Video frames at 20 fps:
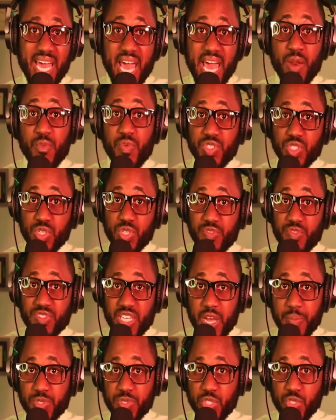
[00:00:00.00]
and resolve
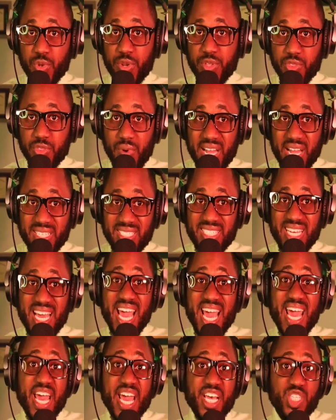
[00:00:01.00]
cybersecurity threats
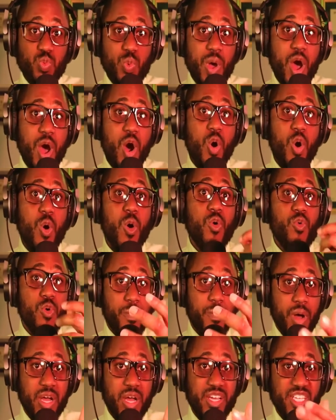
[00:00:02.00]
is well
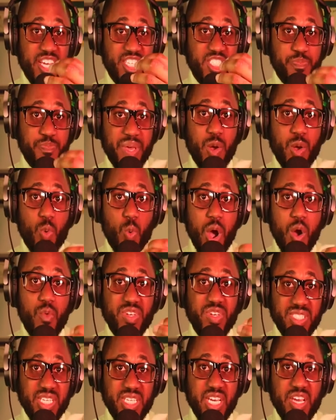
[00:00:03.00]
is being well
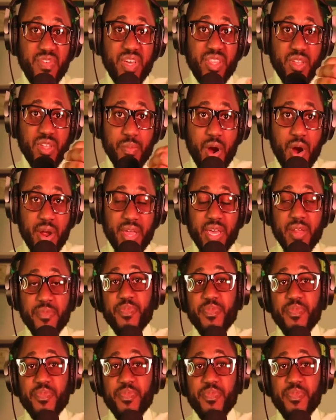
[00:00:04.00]
received in the market.